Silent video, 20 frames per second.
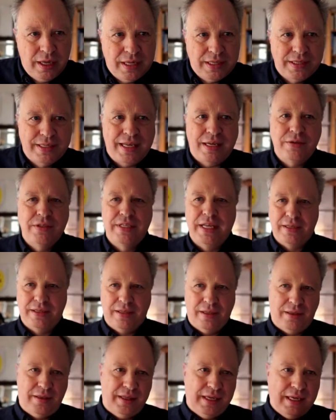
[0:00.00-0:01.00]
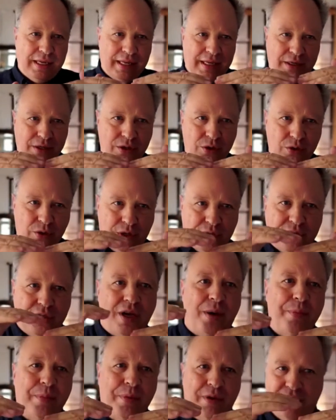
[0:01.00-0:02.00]
it sounds like the thing that you do on
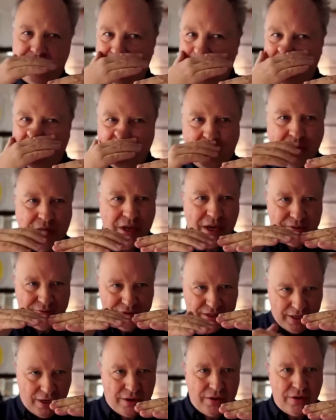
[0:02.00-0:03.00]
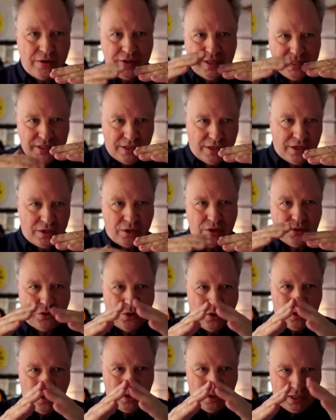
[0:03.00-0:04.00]
top of when you have the other things under
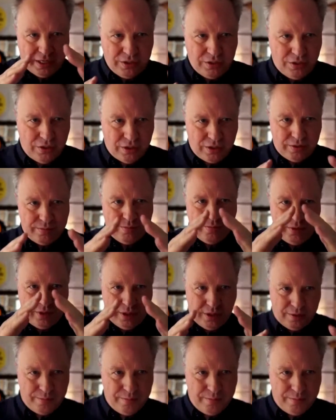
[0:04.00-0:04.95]
control in your,